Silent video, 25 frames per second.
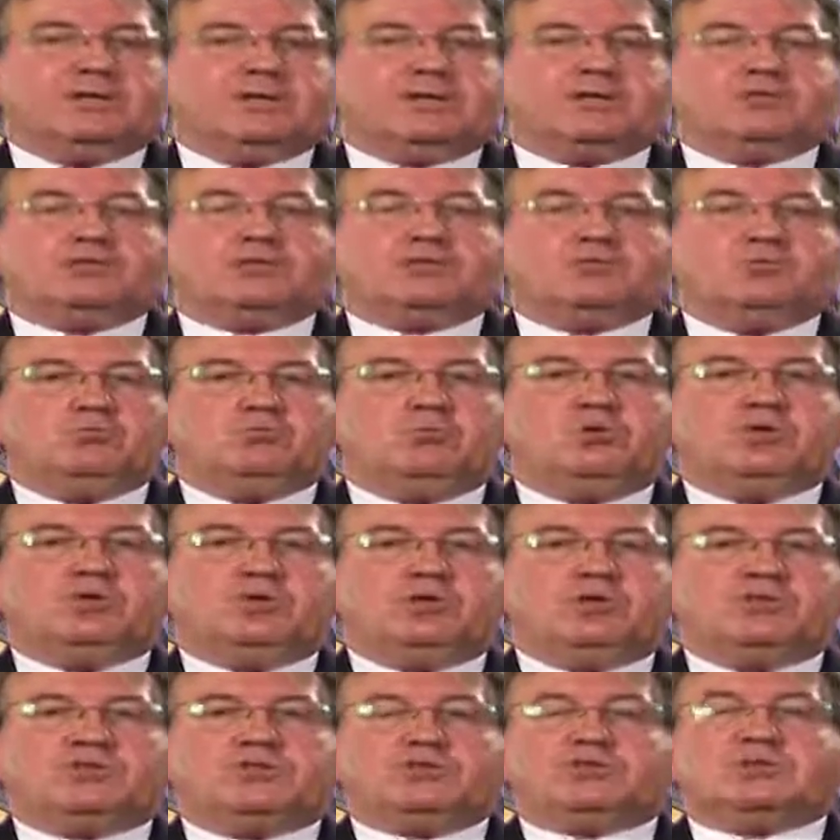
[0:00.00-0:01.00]
into
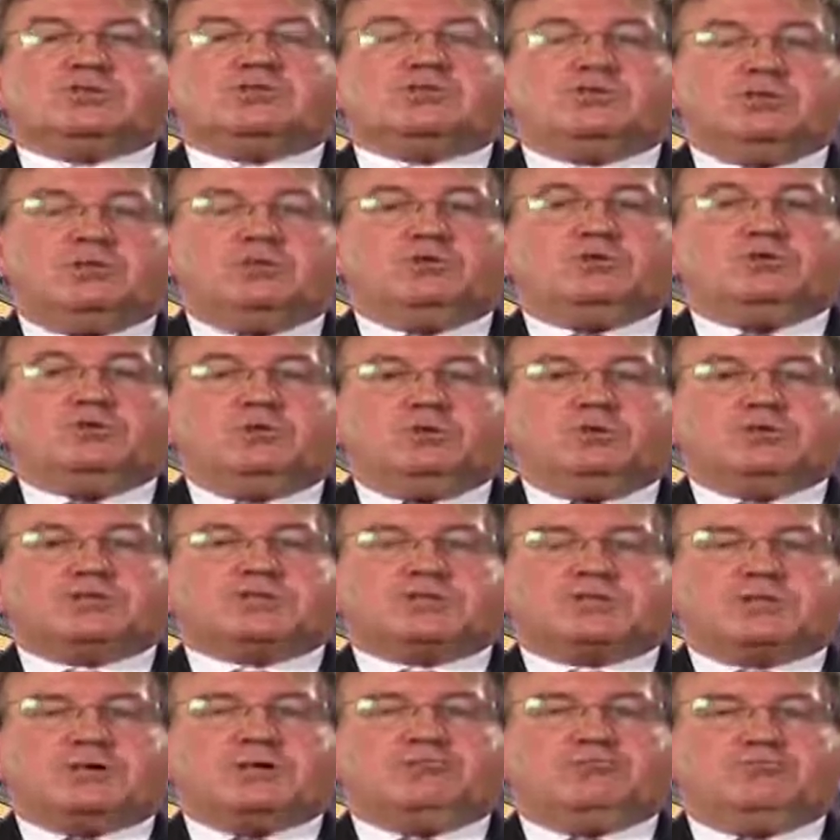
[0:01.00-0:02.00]
words that you
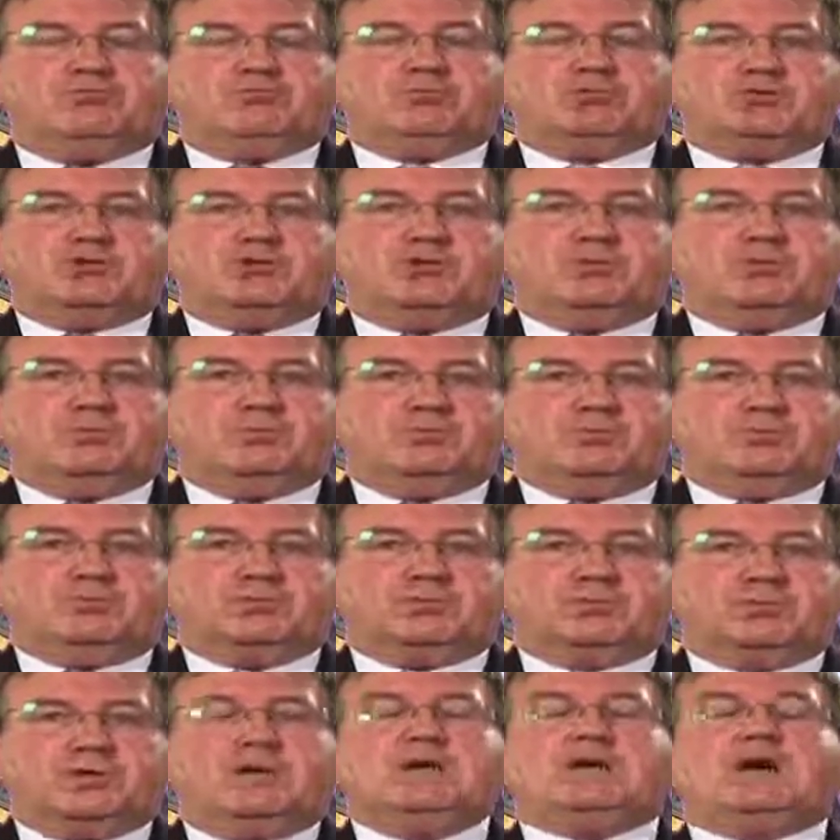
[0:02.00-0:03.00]
yourself would
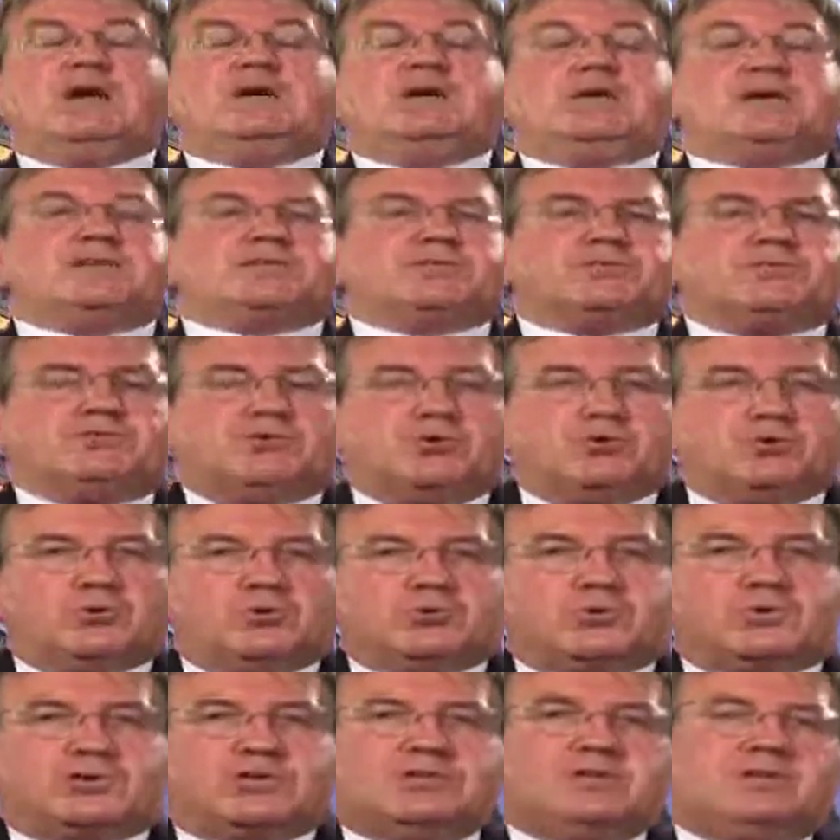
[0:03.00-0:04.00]
use, unless, of
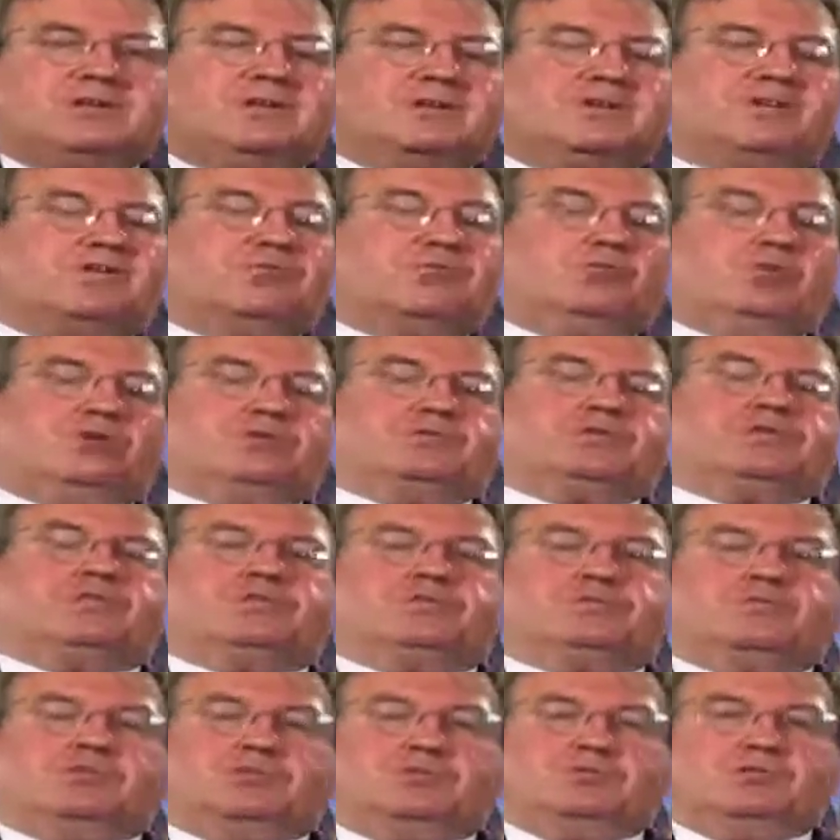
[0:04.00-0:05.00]
course, you want
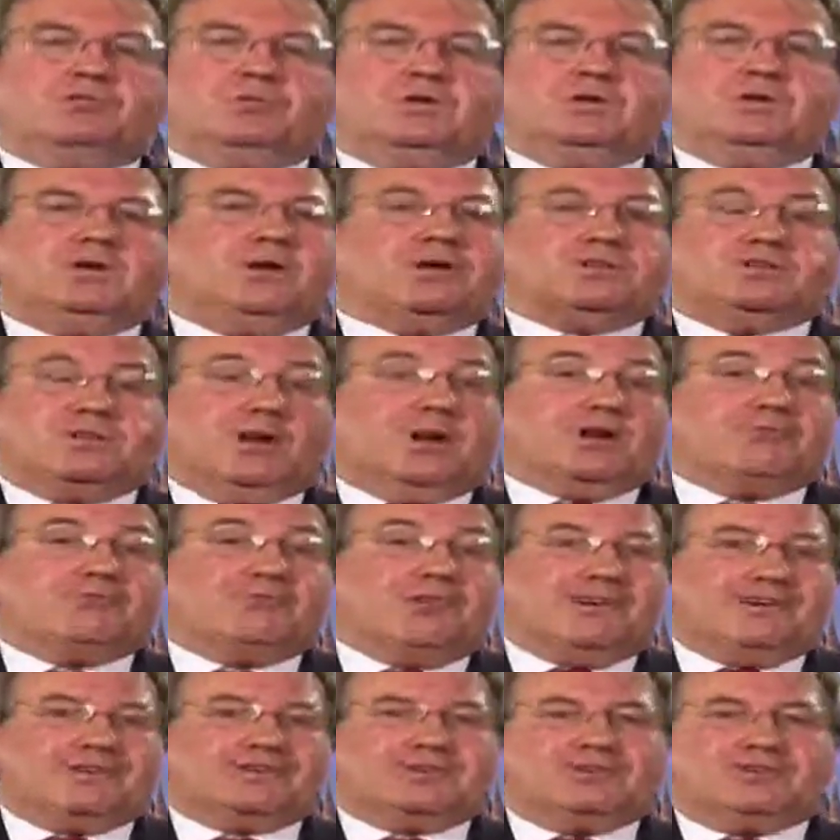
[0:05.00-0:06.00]
to do a
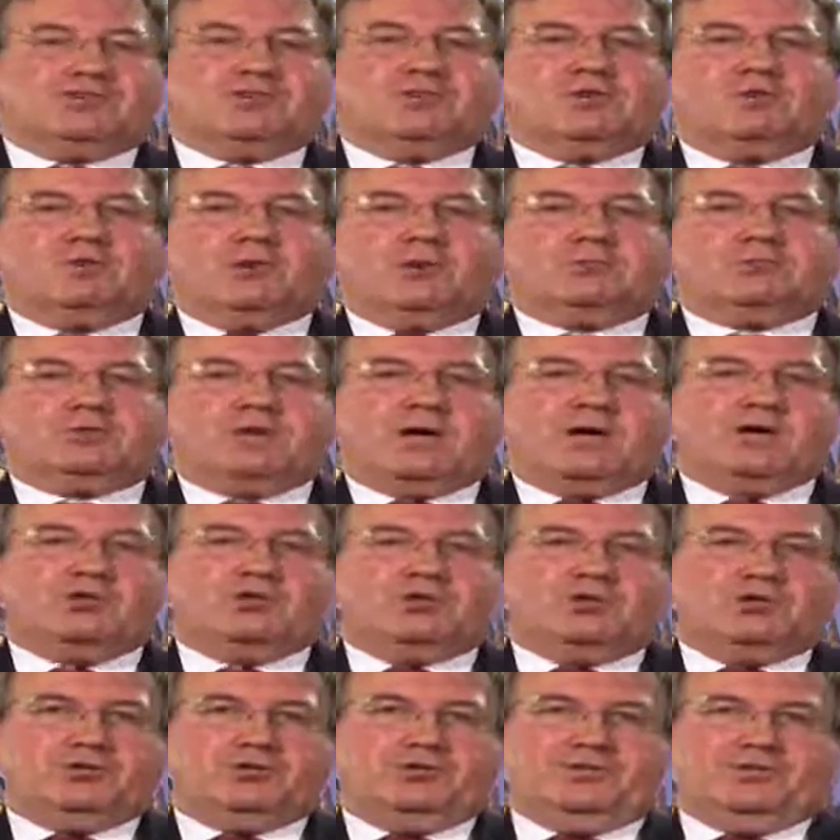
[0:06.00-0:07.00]
direct
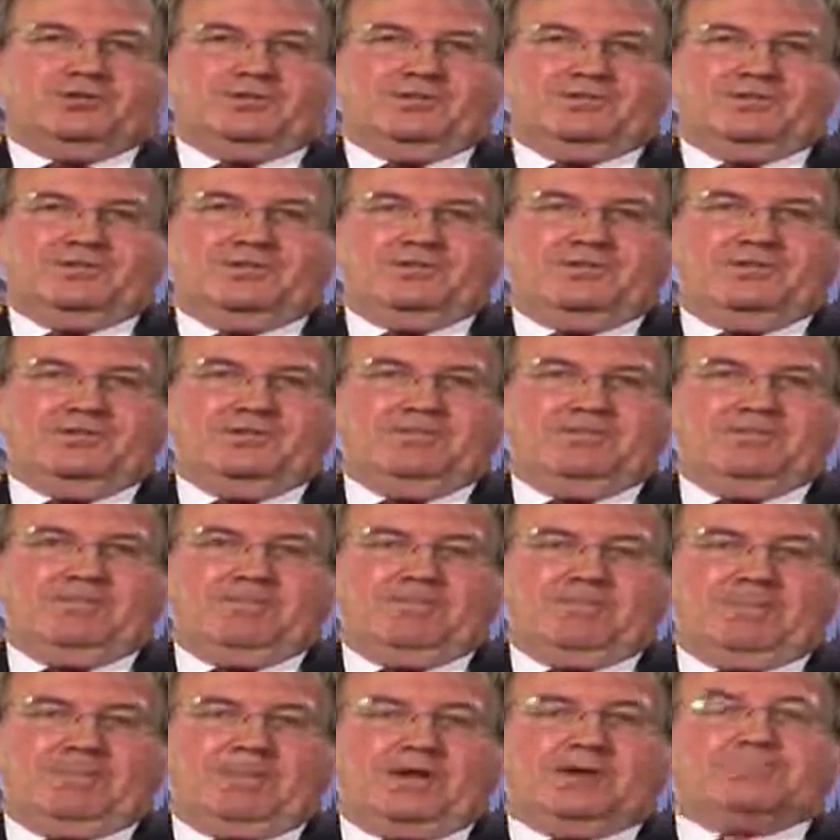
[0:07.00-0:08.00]
quotation
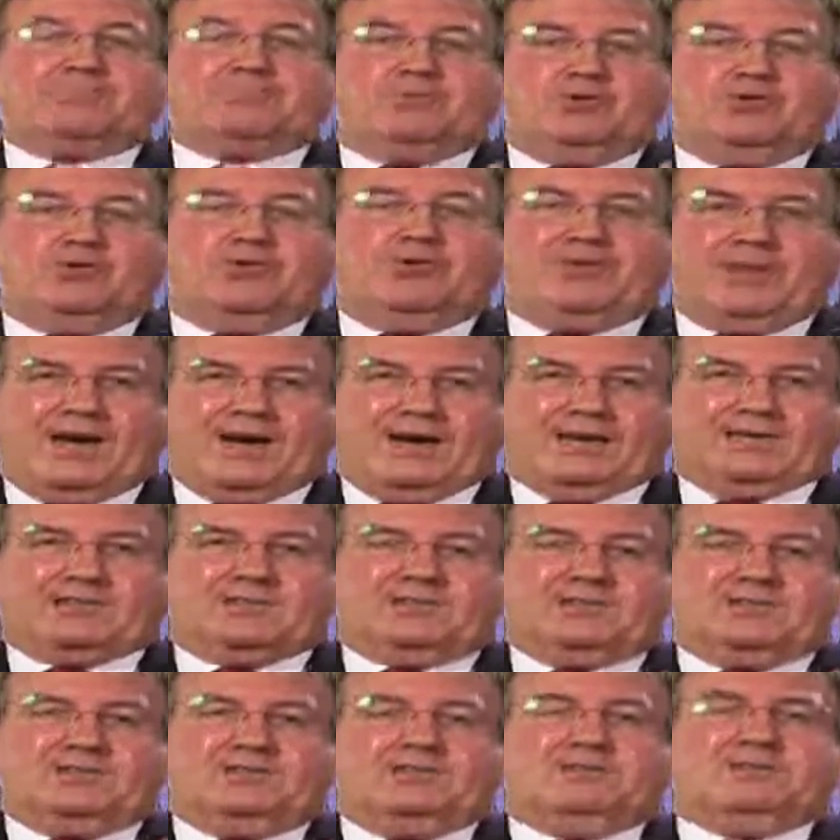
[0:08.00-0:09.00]
and put
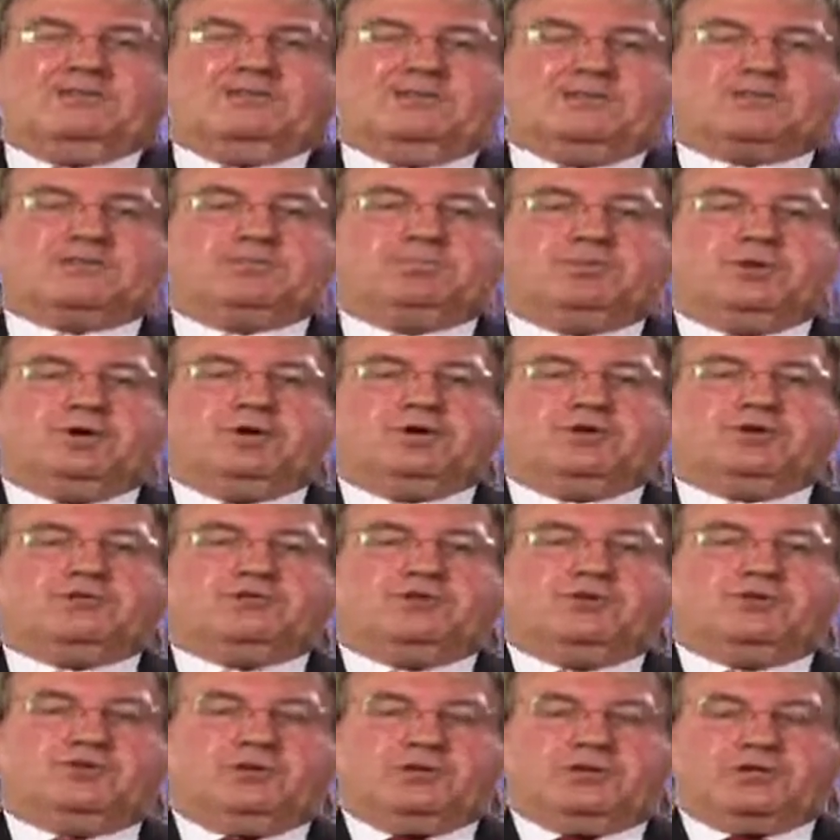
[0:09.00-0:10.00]
that as part
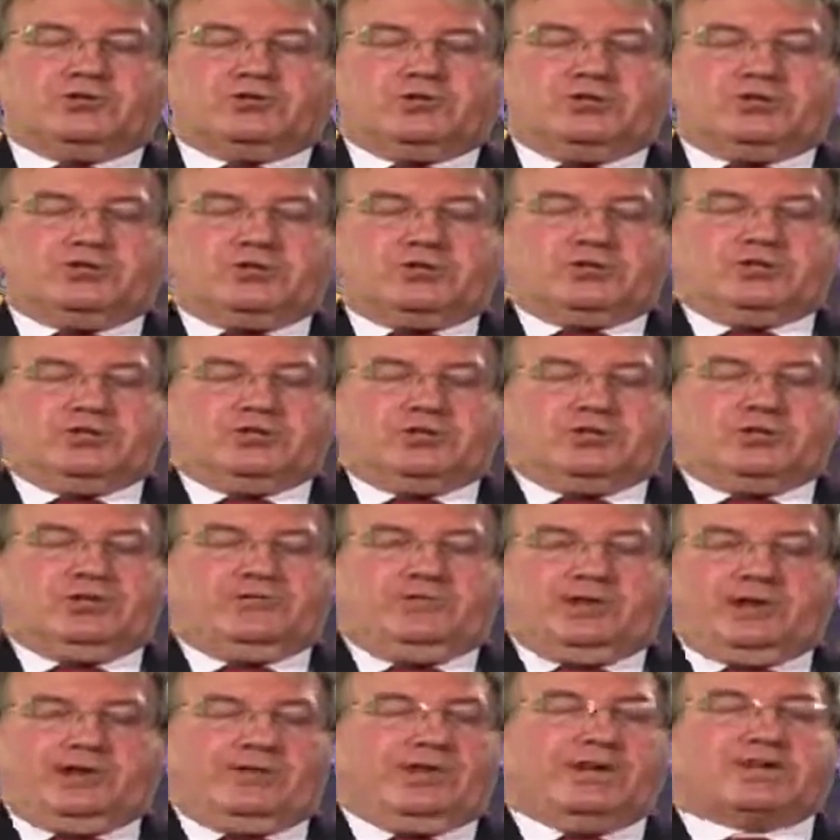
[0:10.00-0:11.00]
of your literature
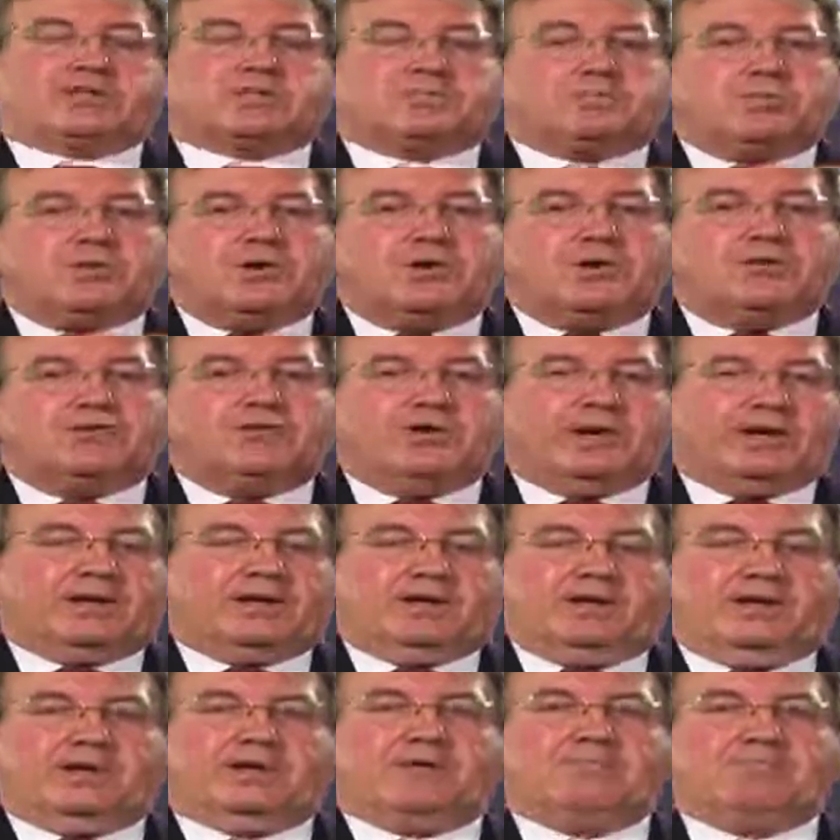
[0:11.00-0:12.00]
survey. That's
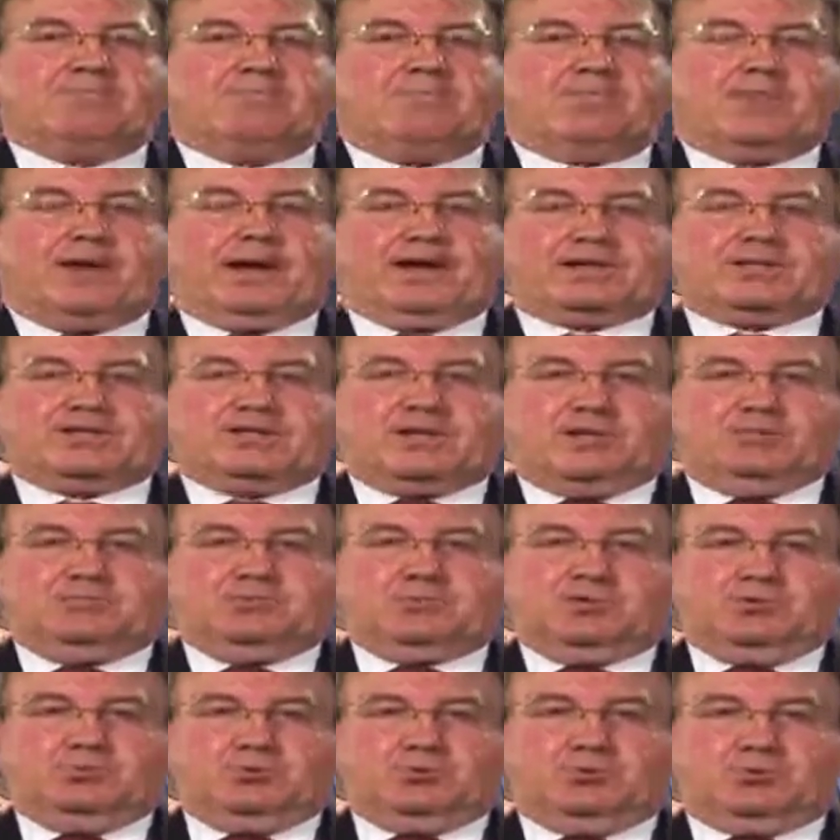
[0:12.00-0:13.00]
perfectly
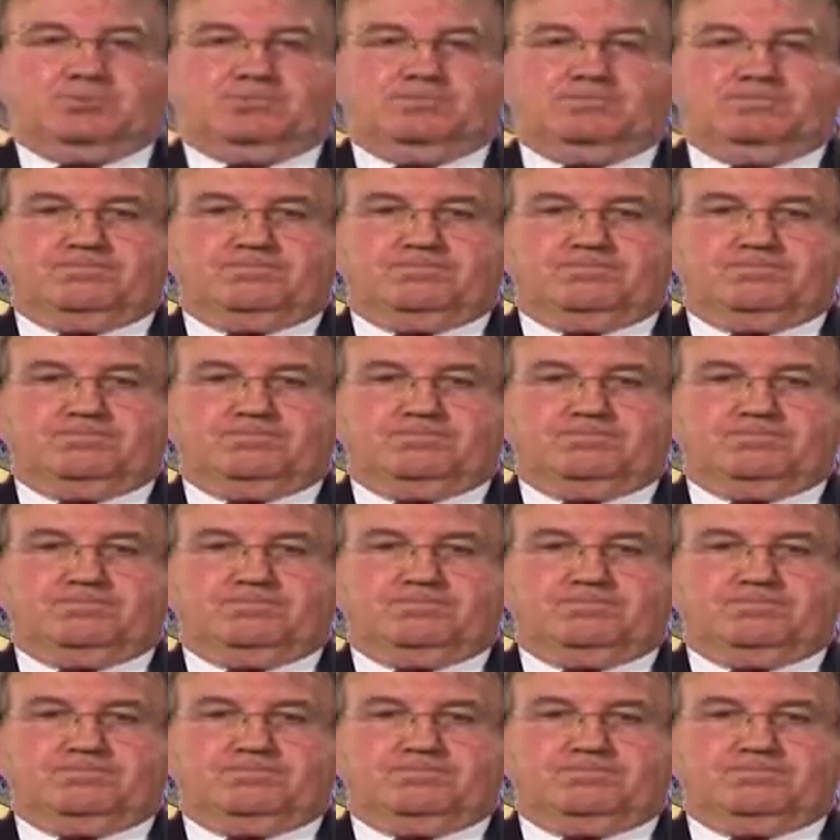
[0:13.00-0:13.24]
acceptable.